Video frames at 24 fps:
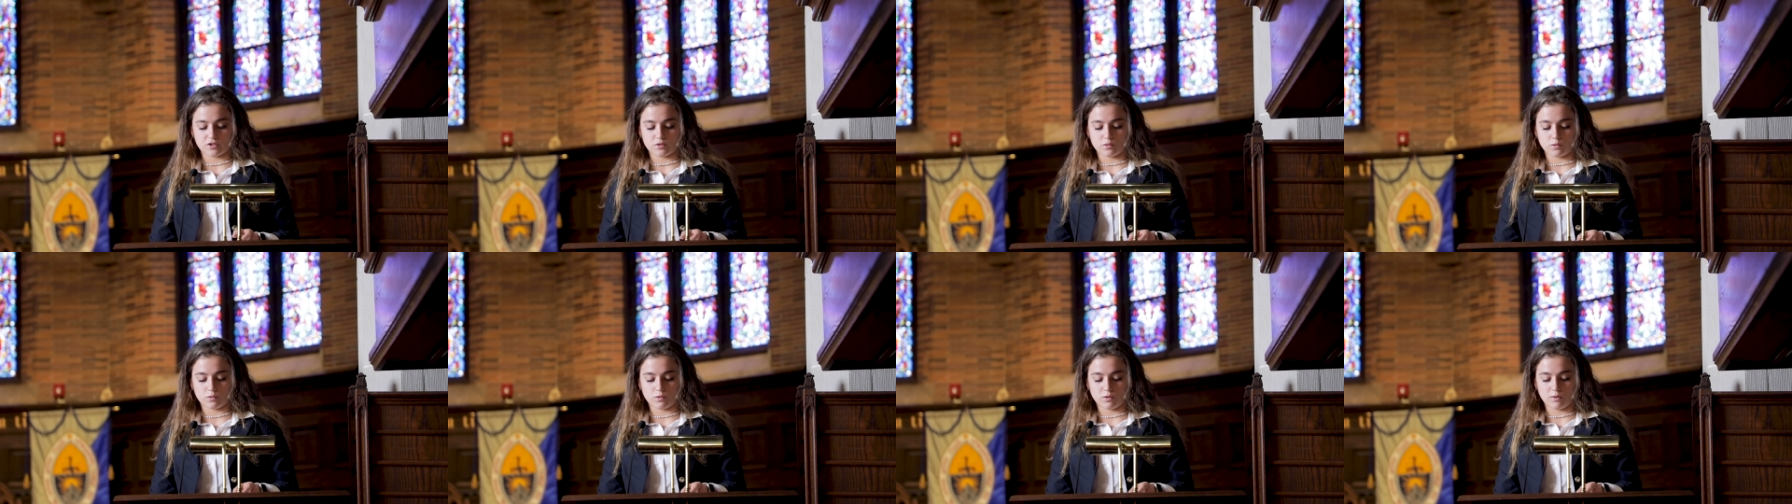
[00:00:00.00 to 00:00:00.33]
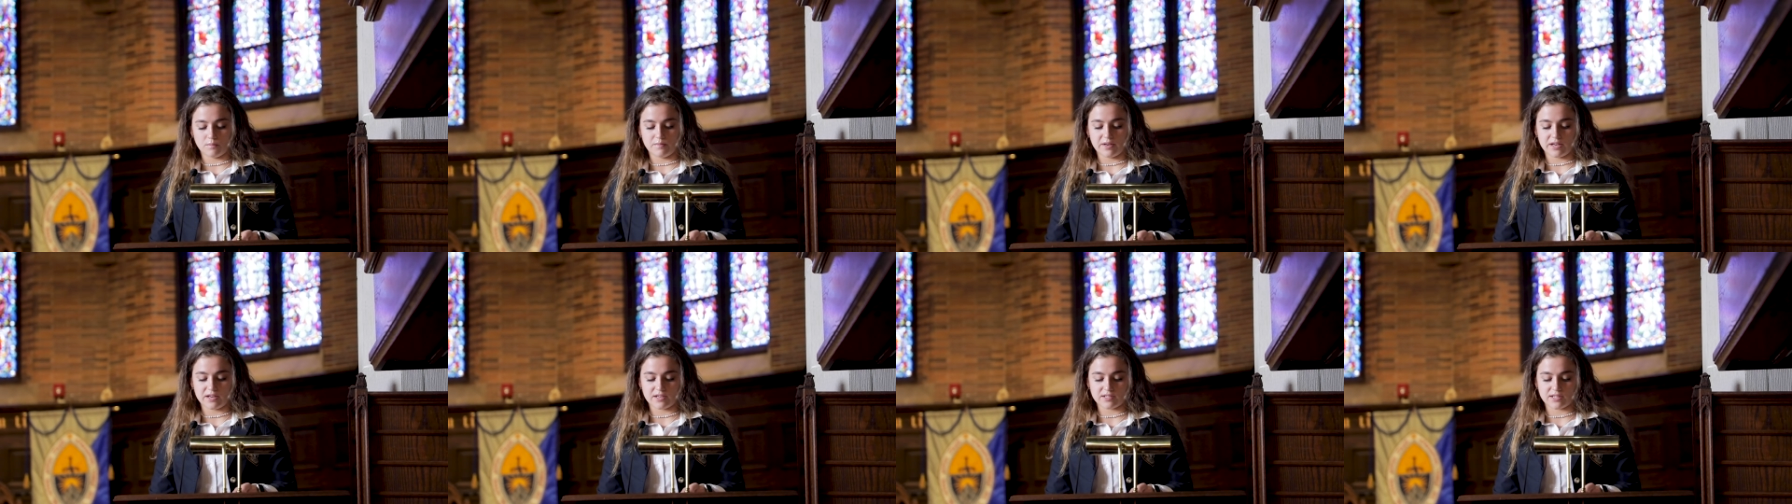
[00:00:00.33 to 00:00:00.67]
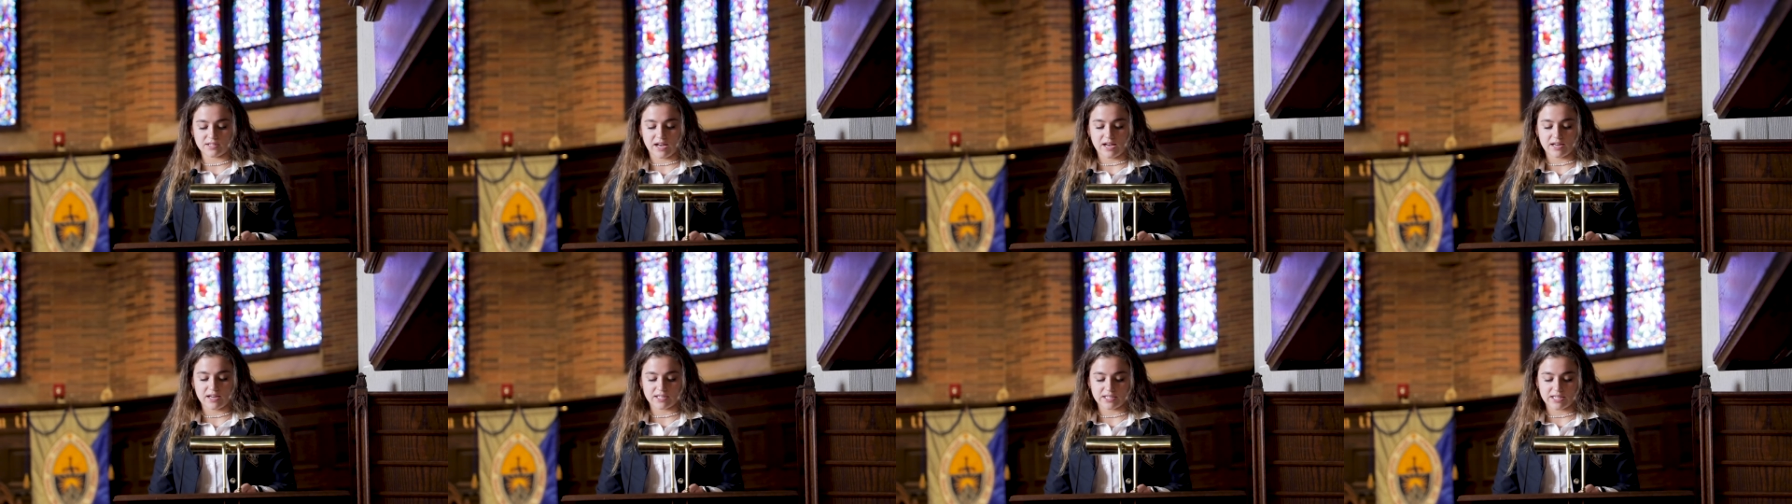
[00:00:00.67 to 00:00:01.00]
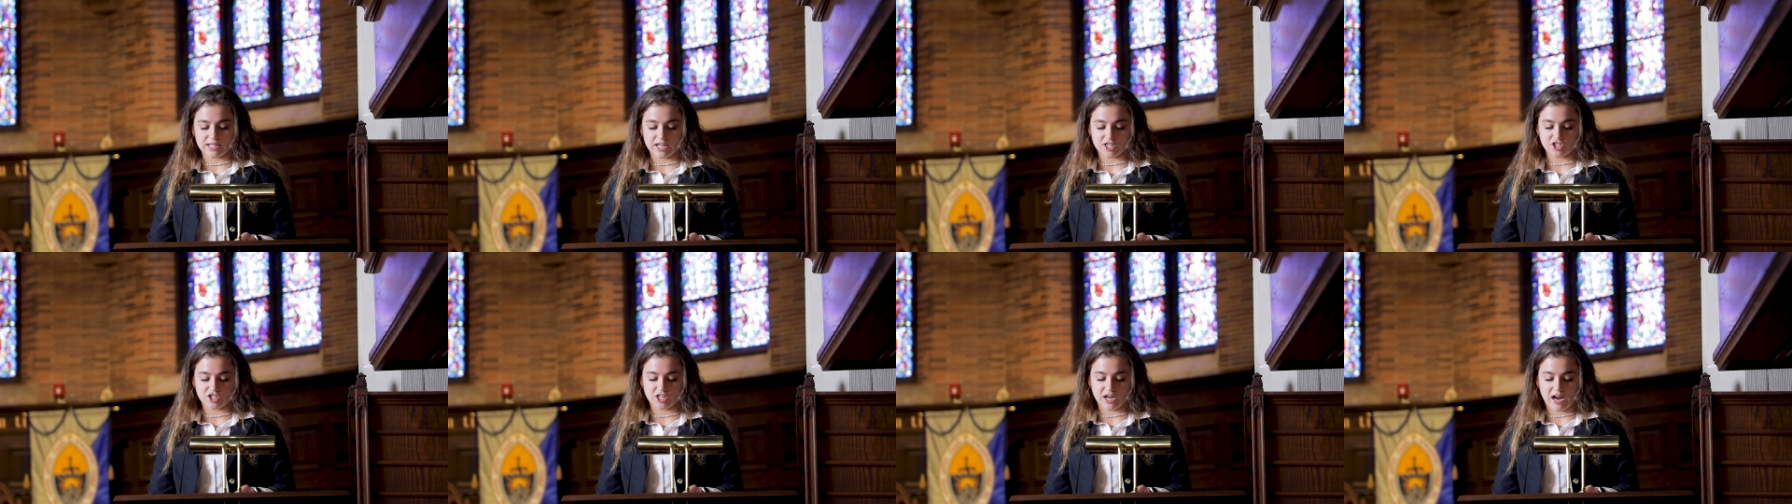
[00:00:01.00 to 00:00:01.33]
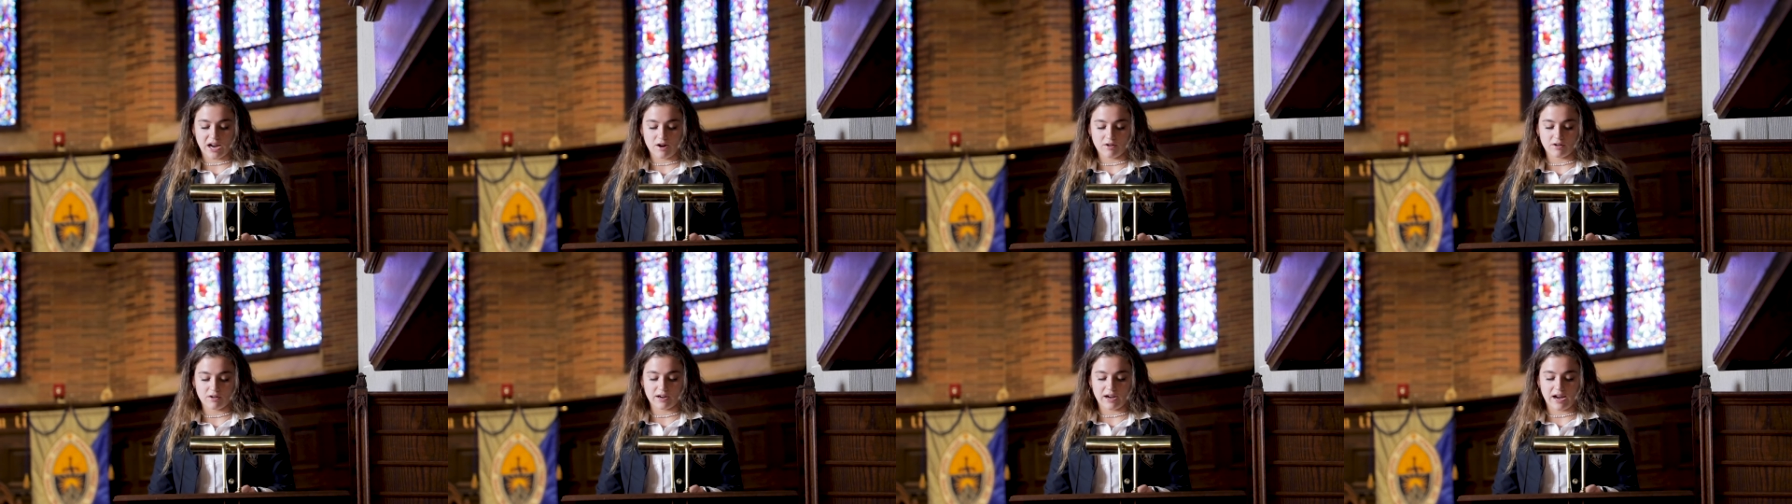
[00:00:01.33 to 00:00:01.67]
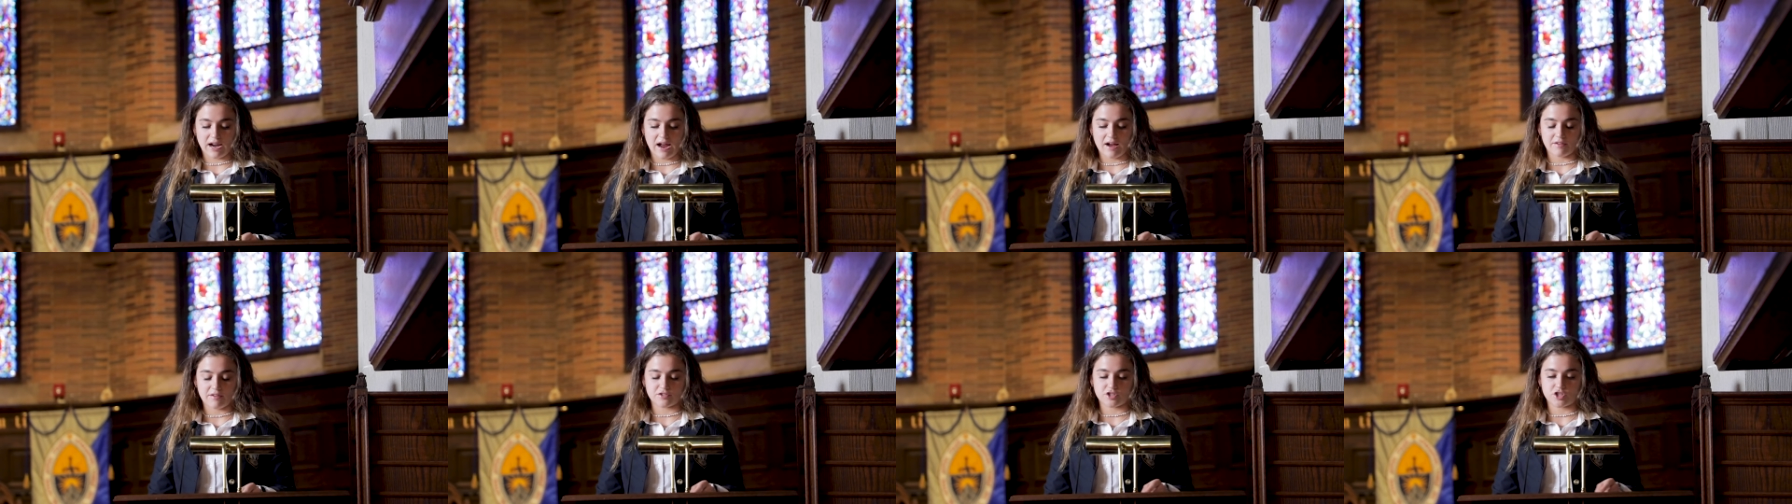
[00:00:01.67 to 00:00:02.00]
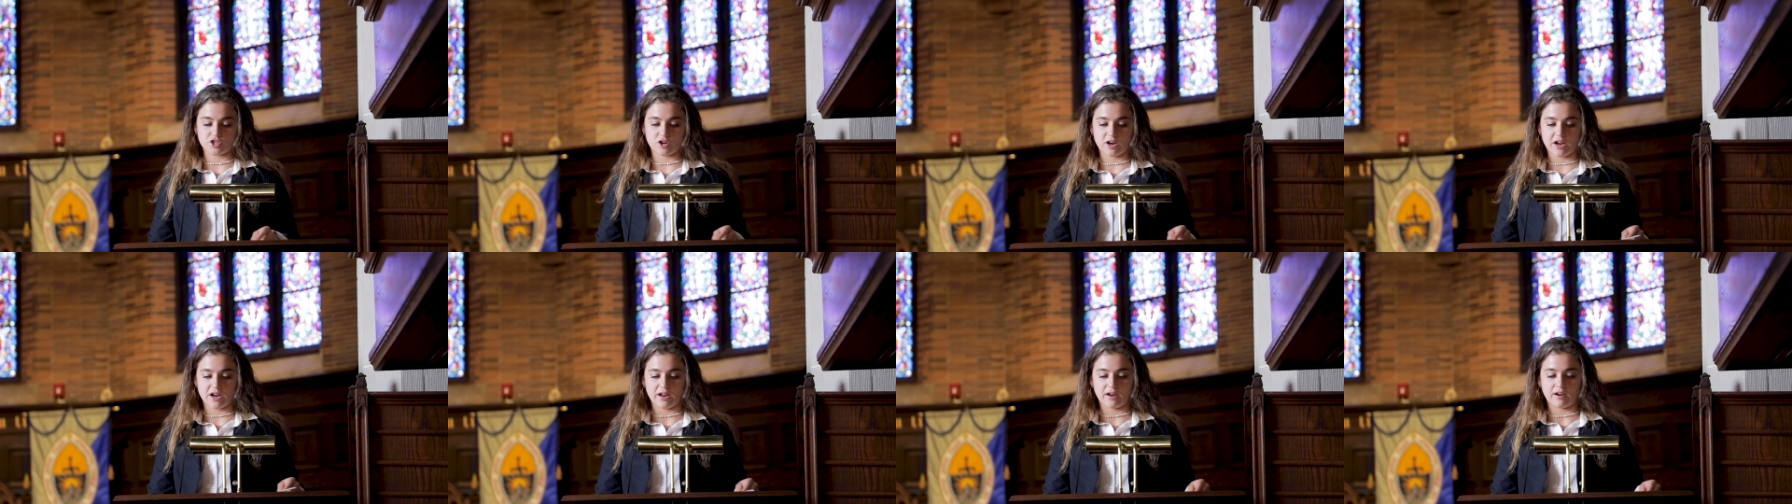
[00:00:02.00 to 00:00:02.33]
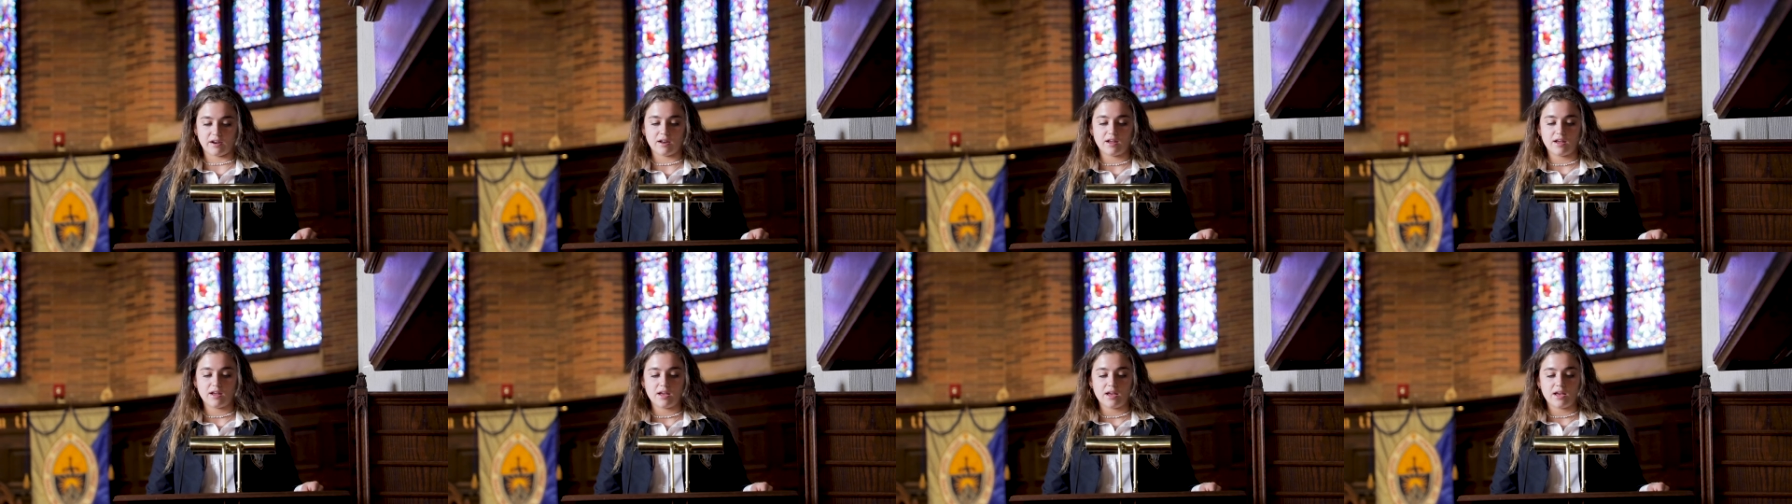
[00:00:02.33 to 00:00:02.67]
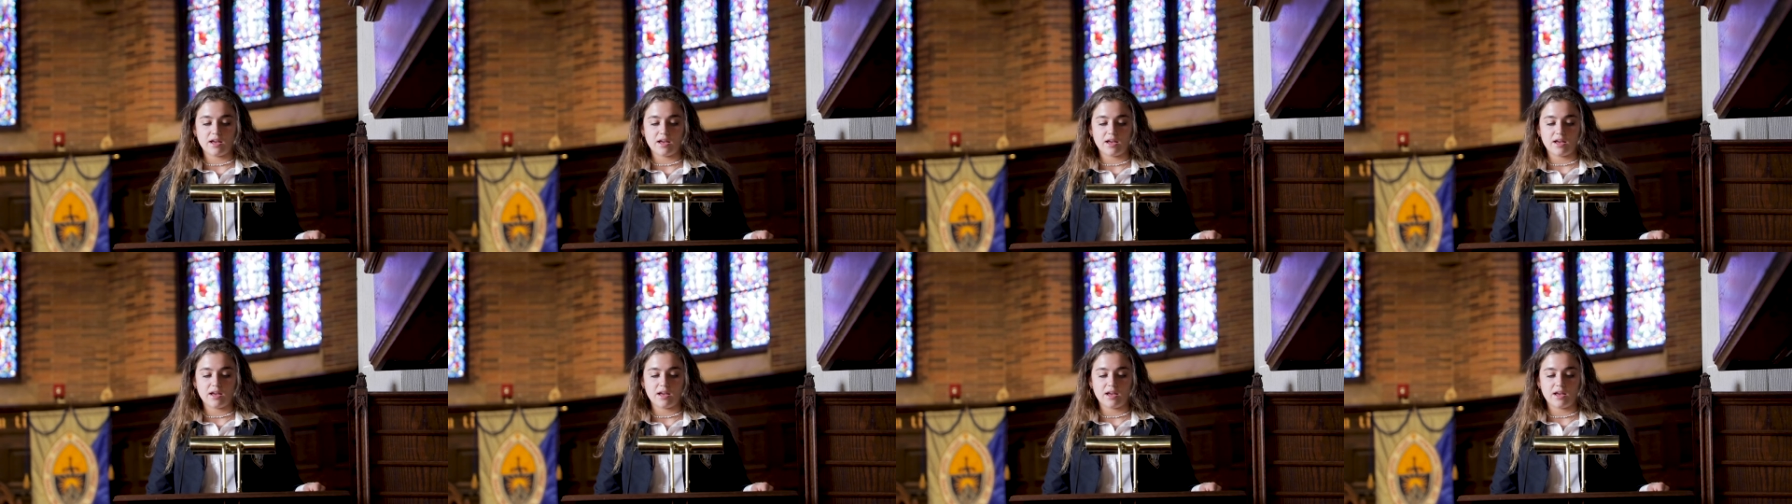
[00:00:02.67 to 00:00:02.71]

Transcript: school because I had to catch an hour and a half train,